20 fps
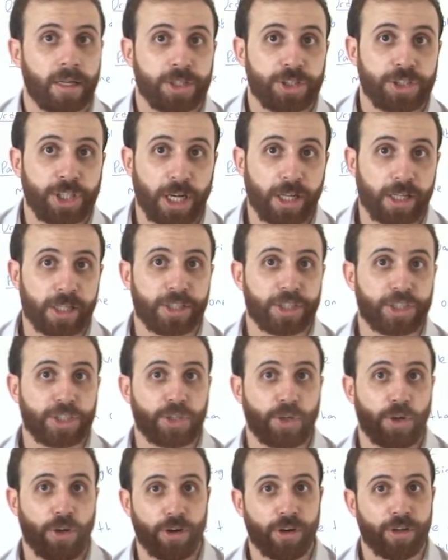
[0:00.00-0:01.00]

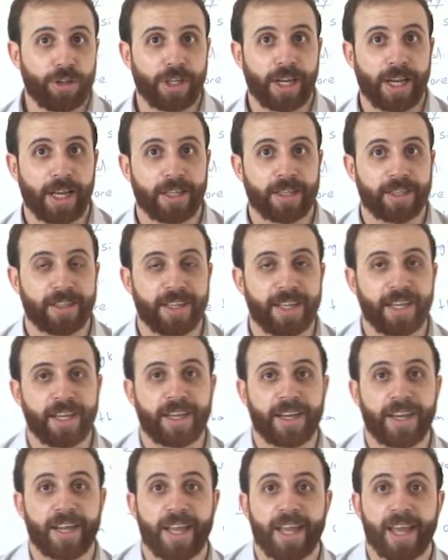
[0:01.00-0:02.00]
challenge, order and
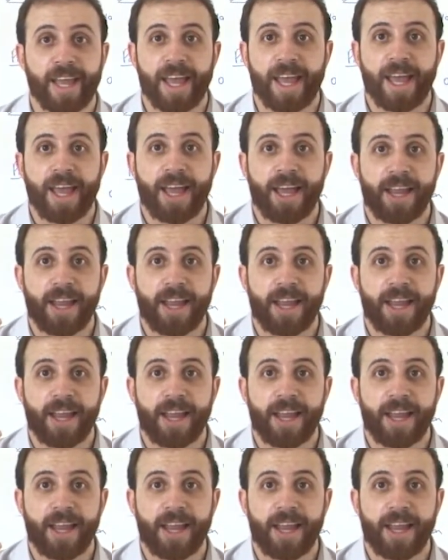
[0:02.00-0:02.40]
degree.